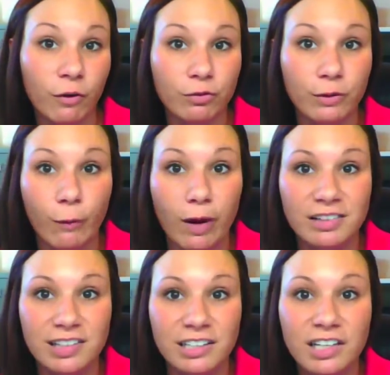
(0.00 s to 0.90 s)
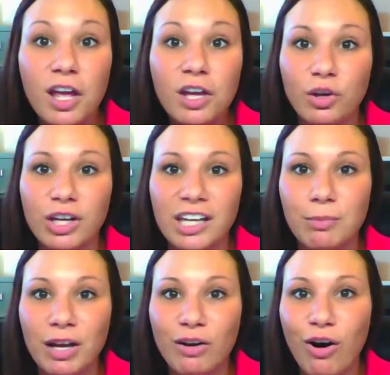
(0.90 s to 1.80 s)
first requested. You can give
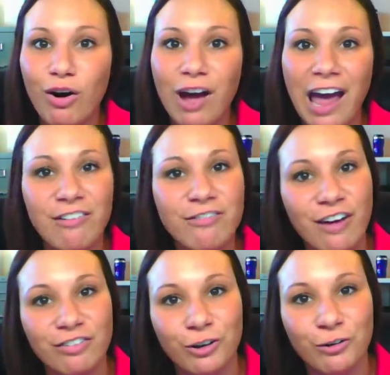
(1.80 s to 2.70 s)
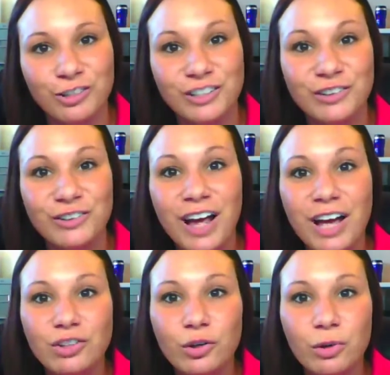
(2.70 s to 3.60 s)
me a call at
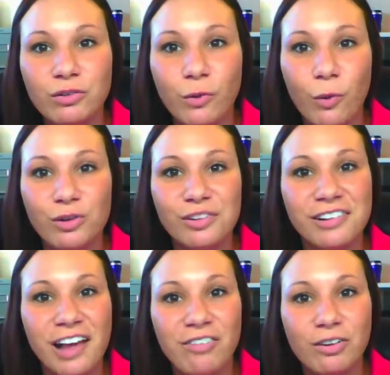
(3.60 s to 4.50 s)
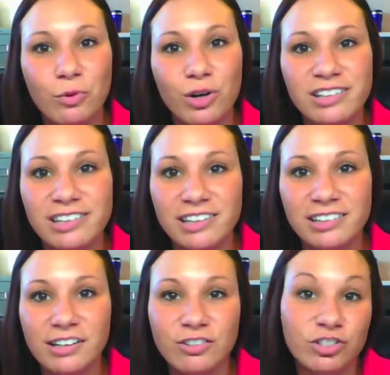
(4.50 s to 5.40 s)
502-214-7166
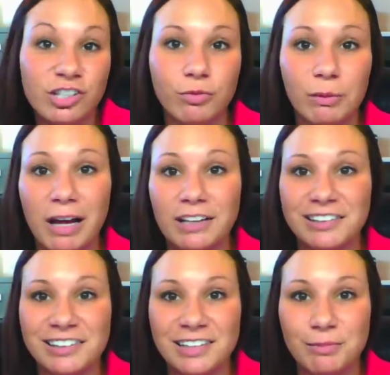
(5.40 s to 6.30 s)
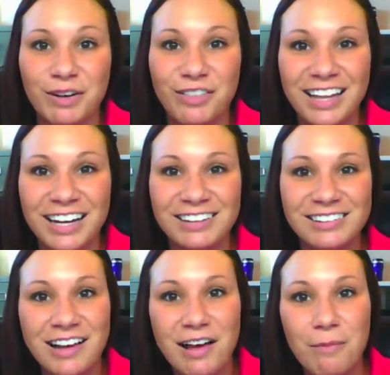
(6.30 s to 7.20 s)
or just reply to this email. Thanks.
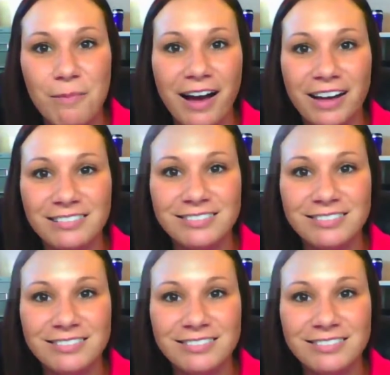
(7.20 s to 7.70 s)
Bye.